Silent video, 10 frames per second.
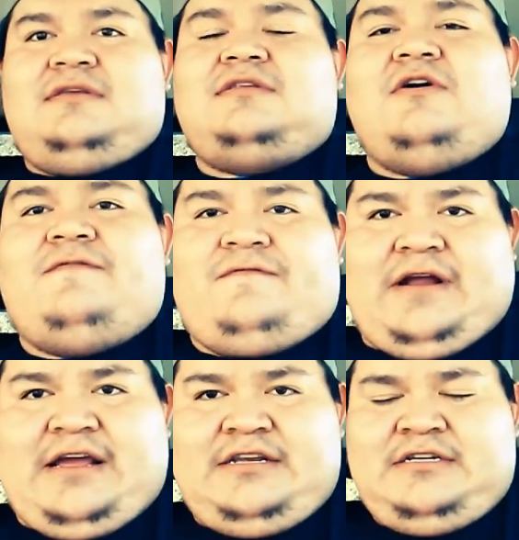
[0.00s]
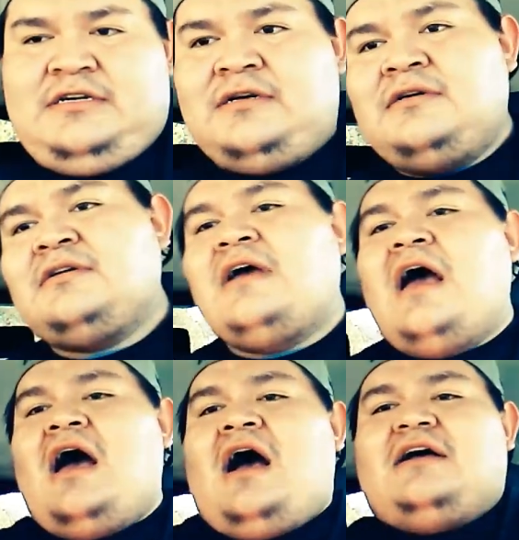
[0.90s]
Just so fresh.
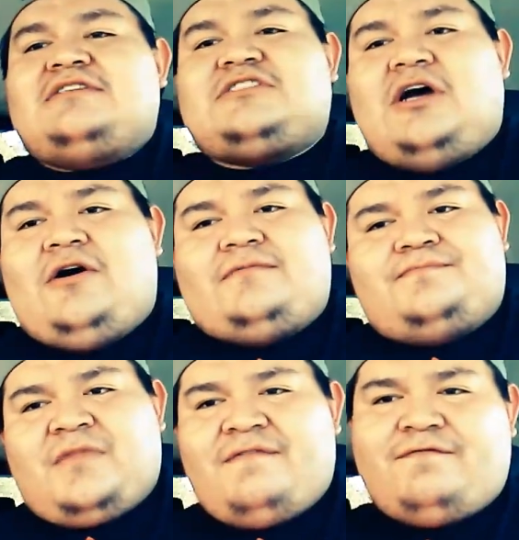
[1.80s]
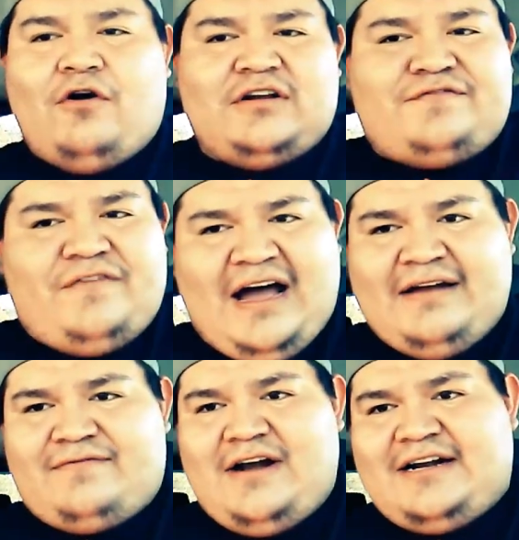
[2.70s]
So, Force
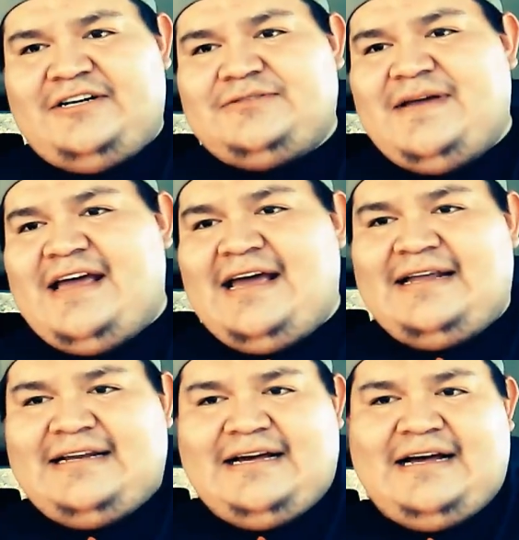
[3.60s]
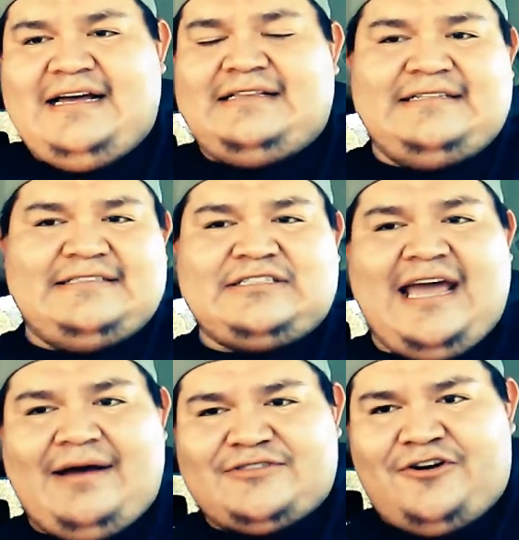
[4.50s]
5 Records, man. This
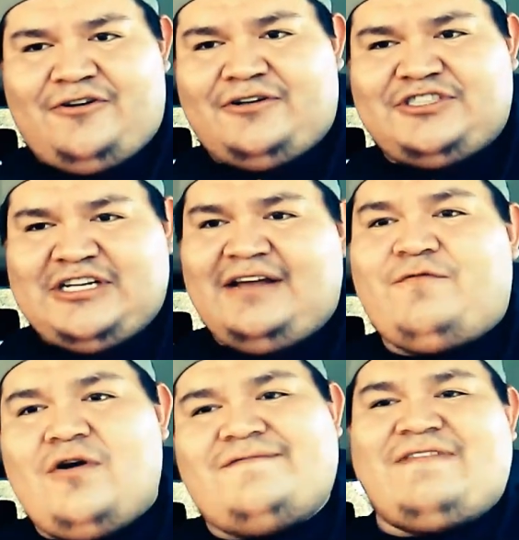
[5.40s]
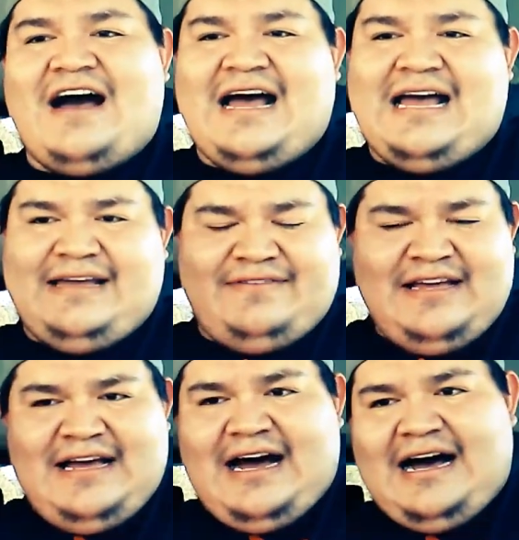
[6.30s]
cat was heard on Shade
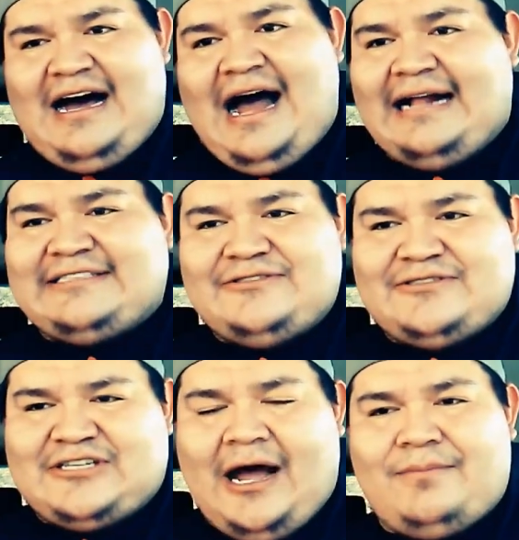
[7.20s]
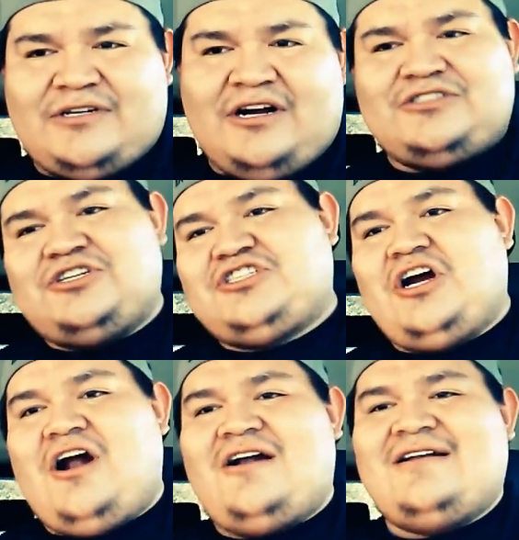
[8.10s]
45, iTunes Top 100
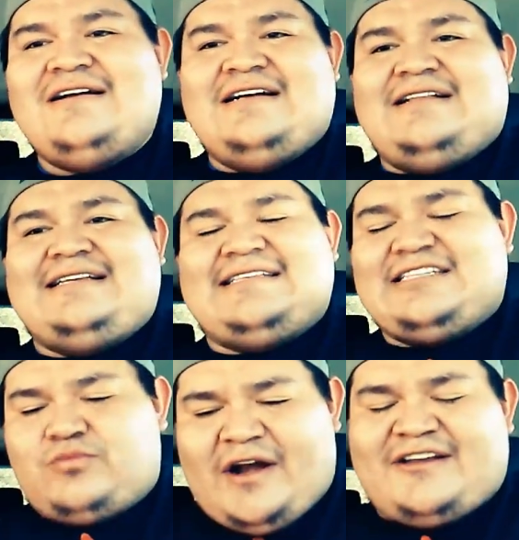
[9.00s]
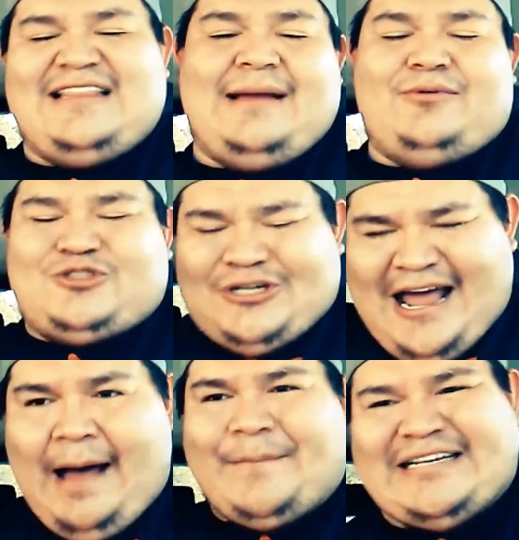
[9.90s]
chart. This record label should
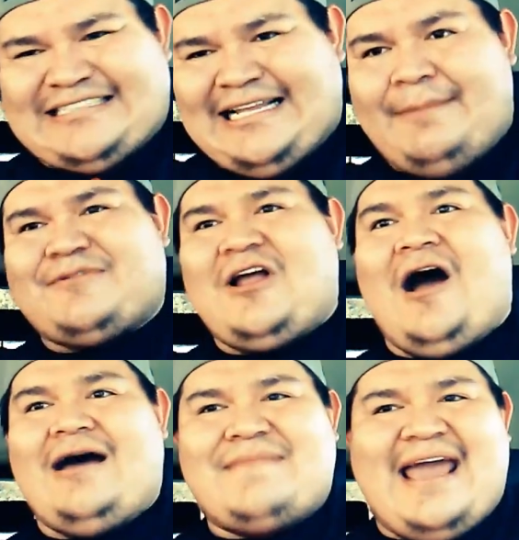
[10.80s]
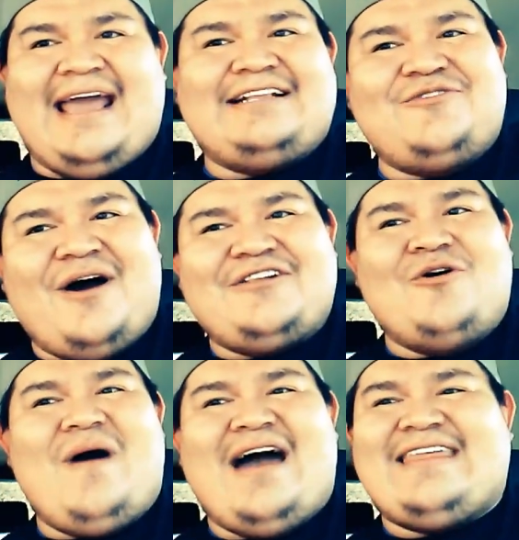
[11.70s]
not be slept on, man. You want
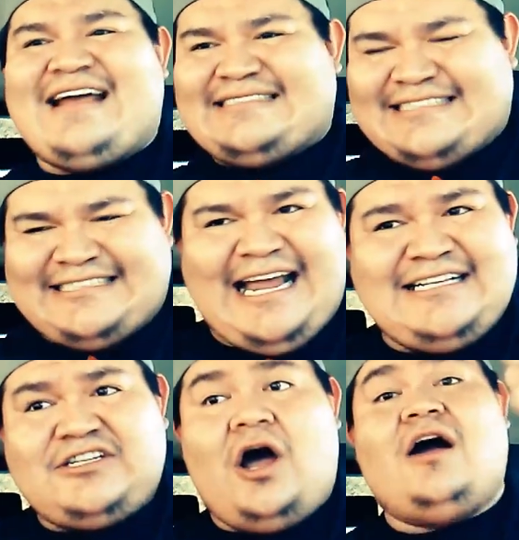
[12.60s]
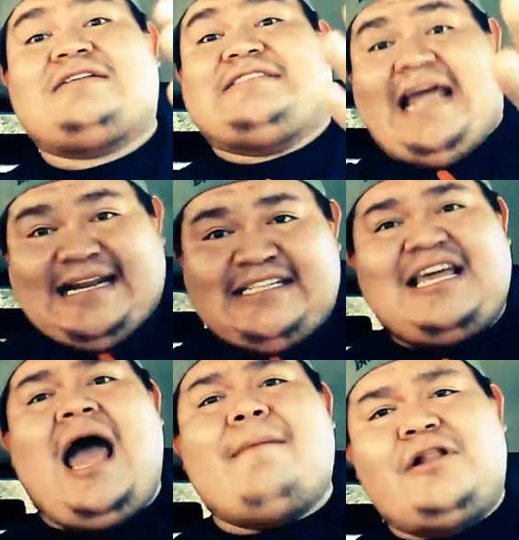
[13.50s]
to know why? They got Saint Dog, Danny
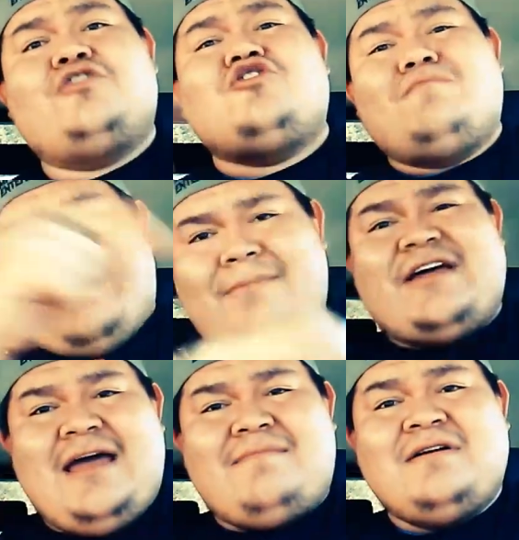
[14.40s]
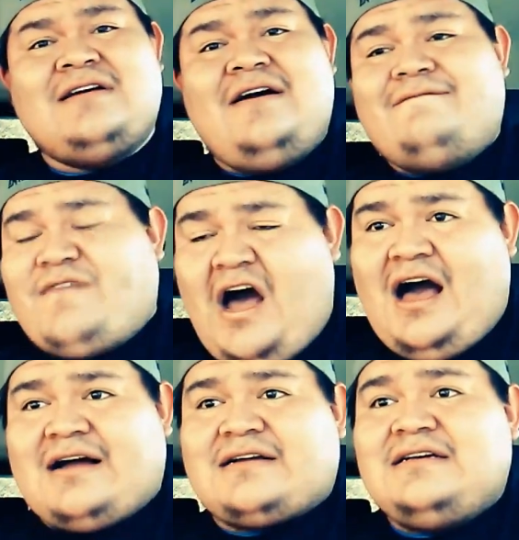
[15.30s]
Diablo. You remember them?
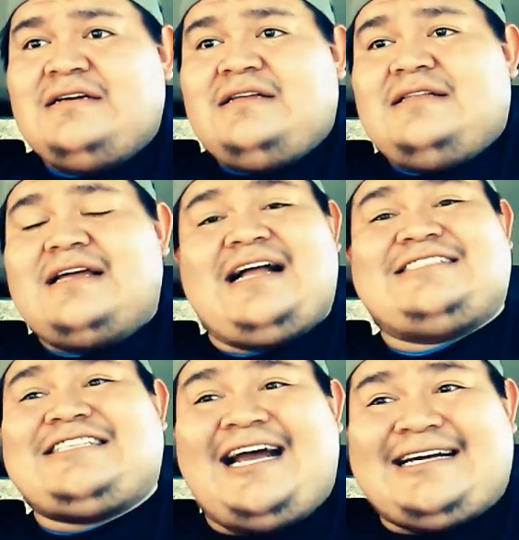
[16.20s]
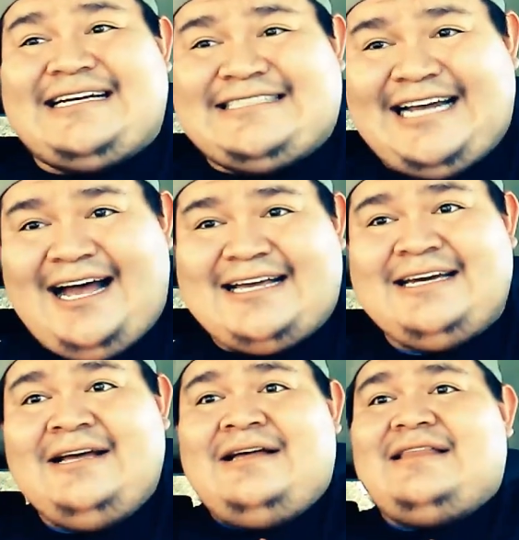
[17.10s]
Fuck. They got Chucky
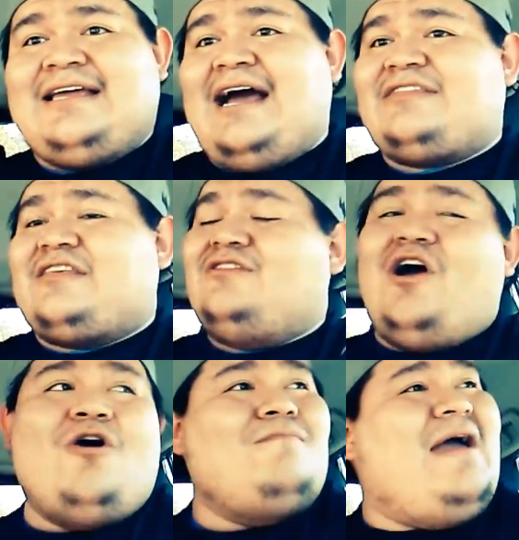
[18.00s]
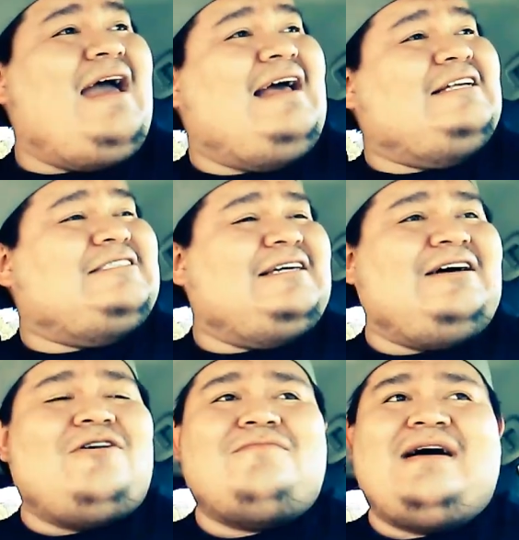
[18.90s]
Chuck. They got the Nomads.
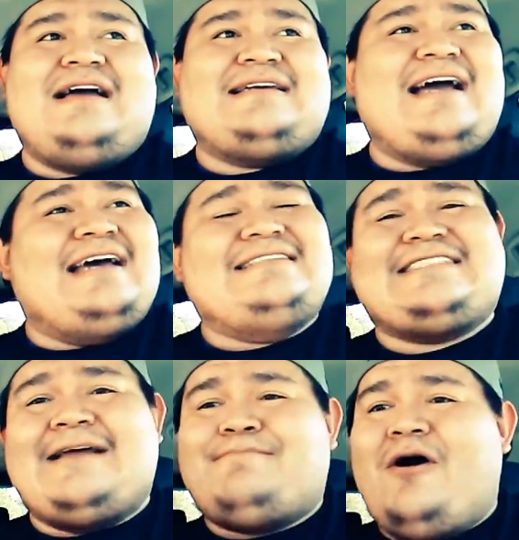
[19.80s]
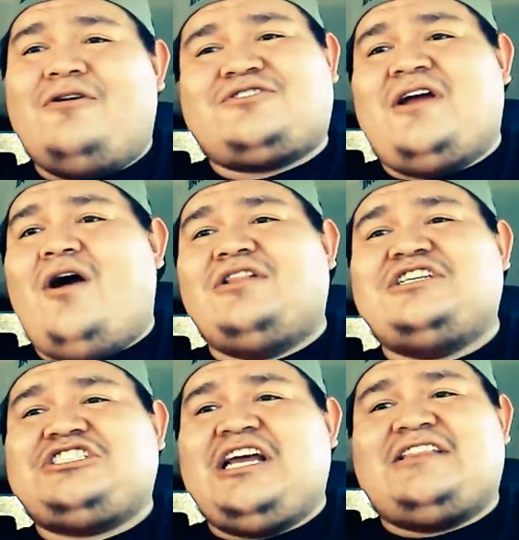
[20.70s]
Oh, my God. Insane poetry.
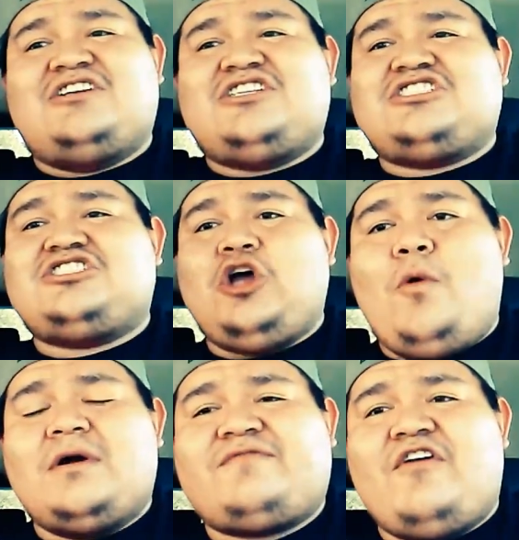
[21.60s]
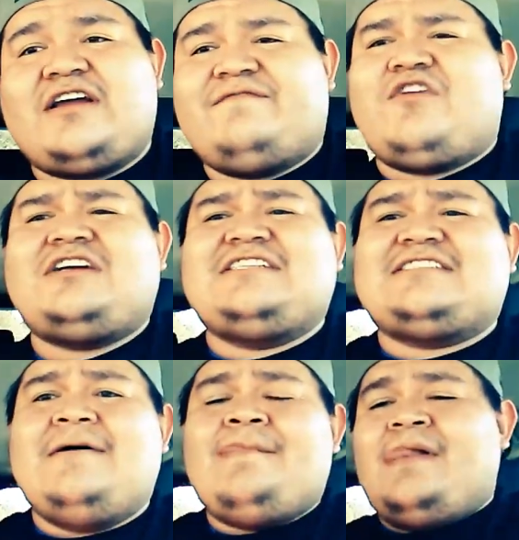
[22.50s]
Holy shit. There's just so much fucking
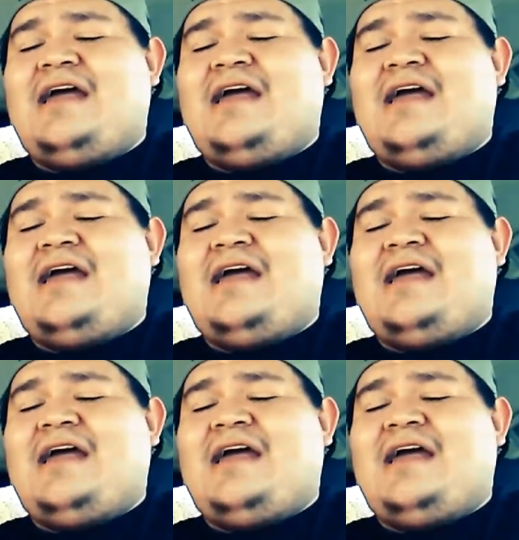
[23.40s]
freshness.